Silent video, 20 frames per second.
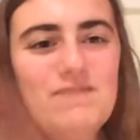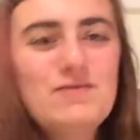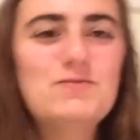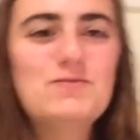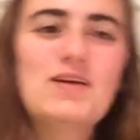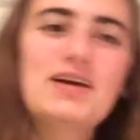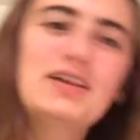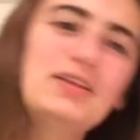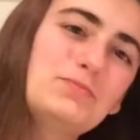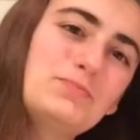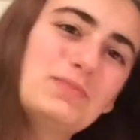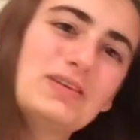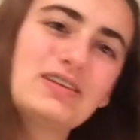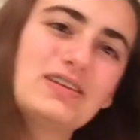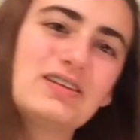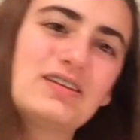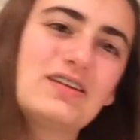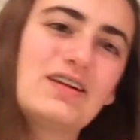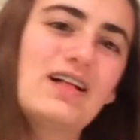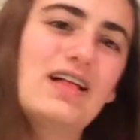everyone, it's
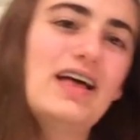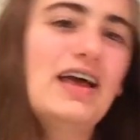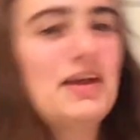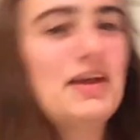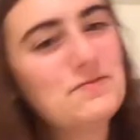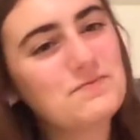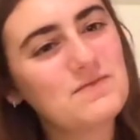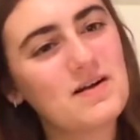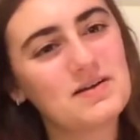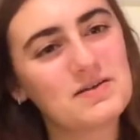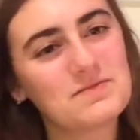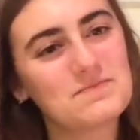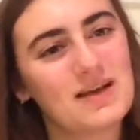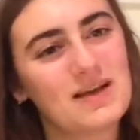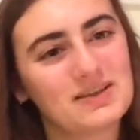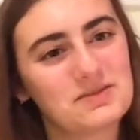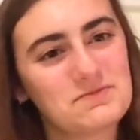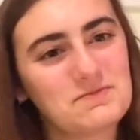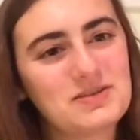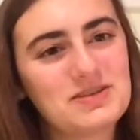Pinki Girl and welcome
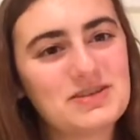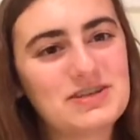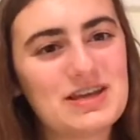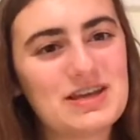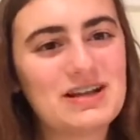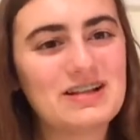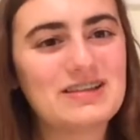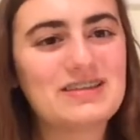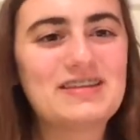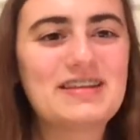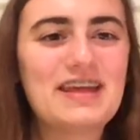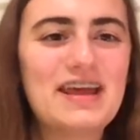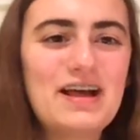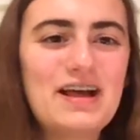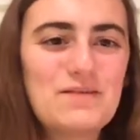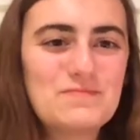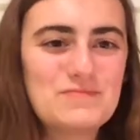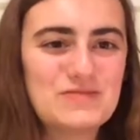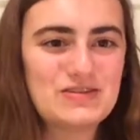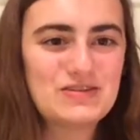back to my channel.
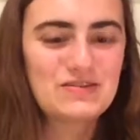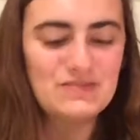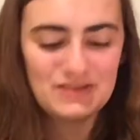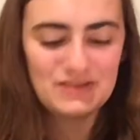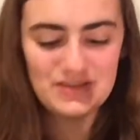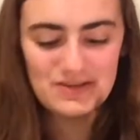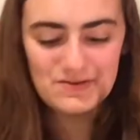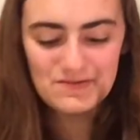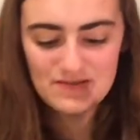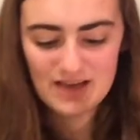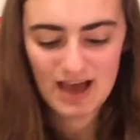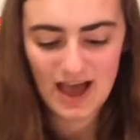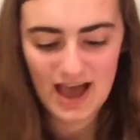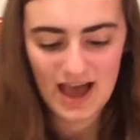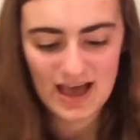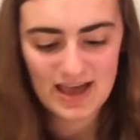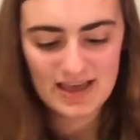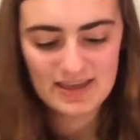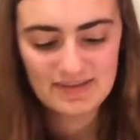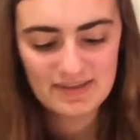Today I'll be showing you
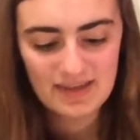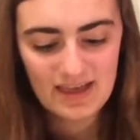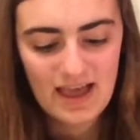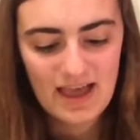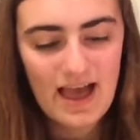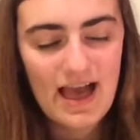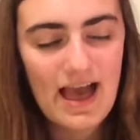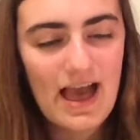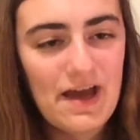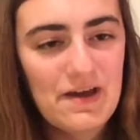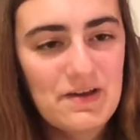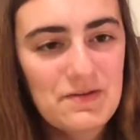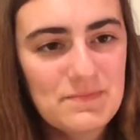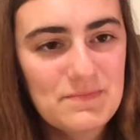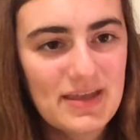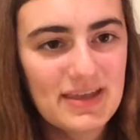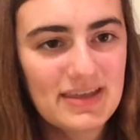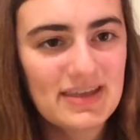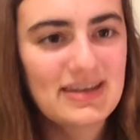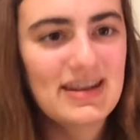guys how to
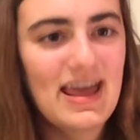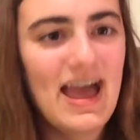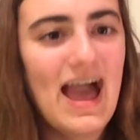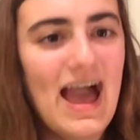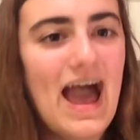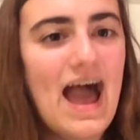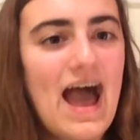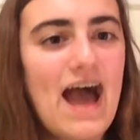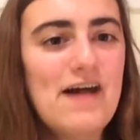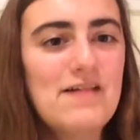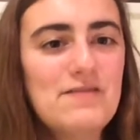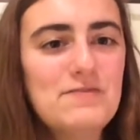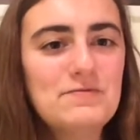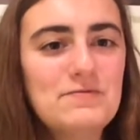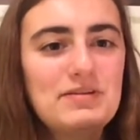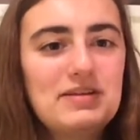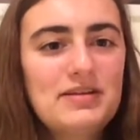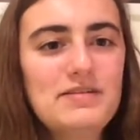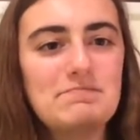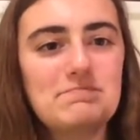make an
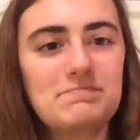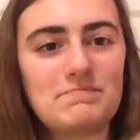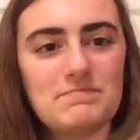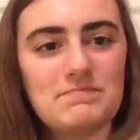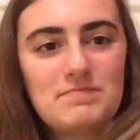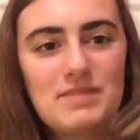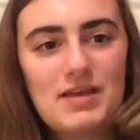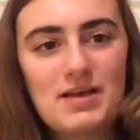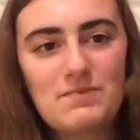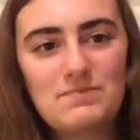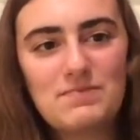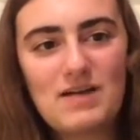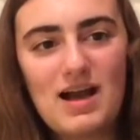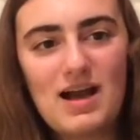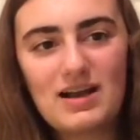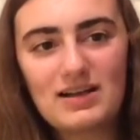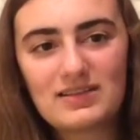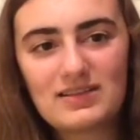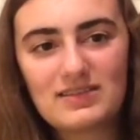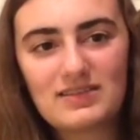owlery
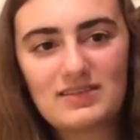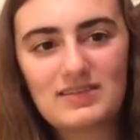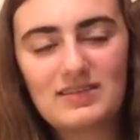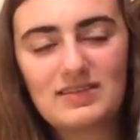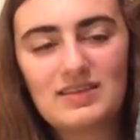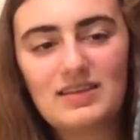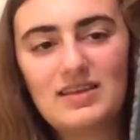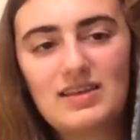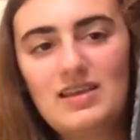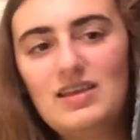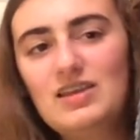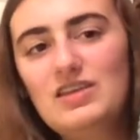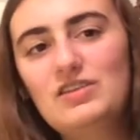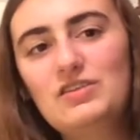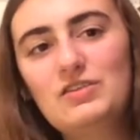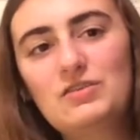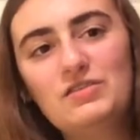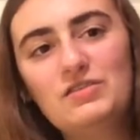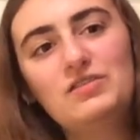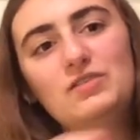mailbox.
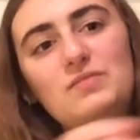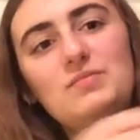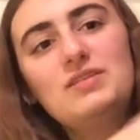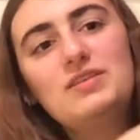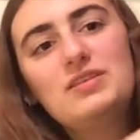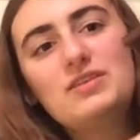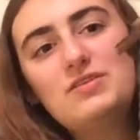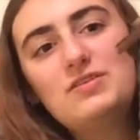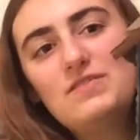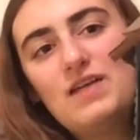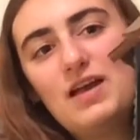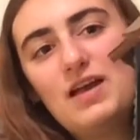So super cute,